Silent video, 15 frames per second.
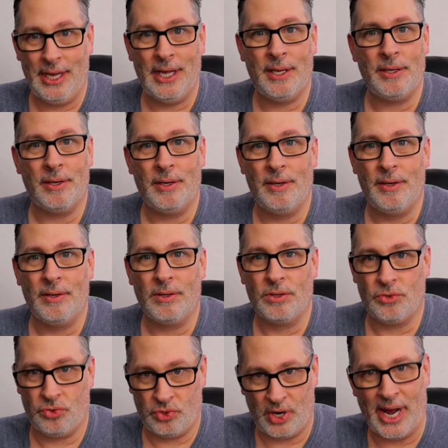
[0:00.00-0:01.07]
It
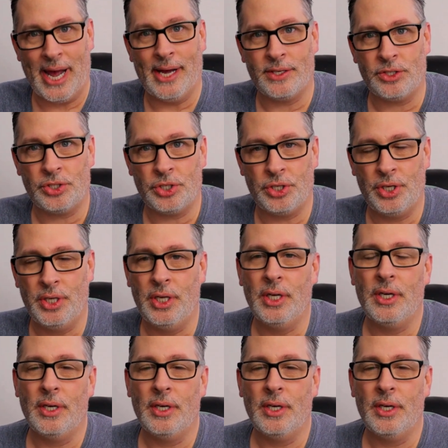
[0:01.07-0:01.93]
crashed.